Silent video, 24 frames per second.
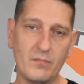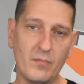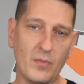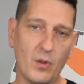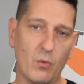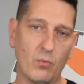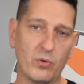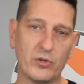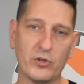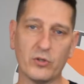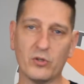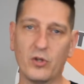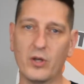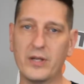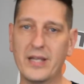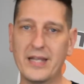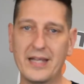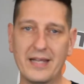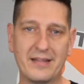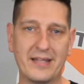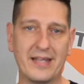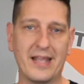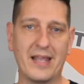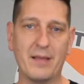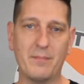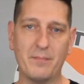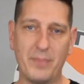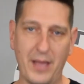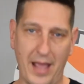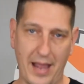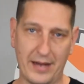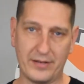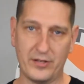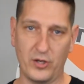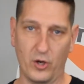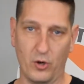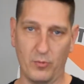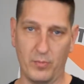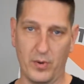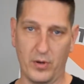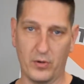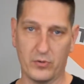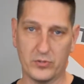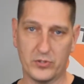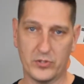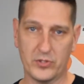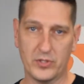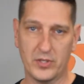When you're looking at the impact
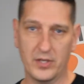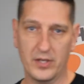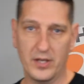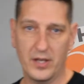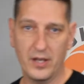elbows,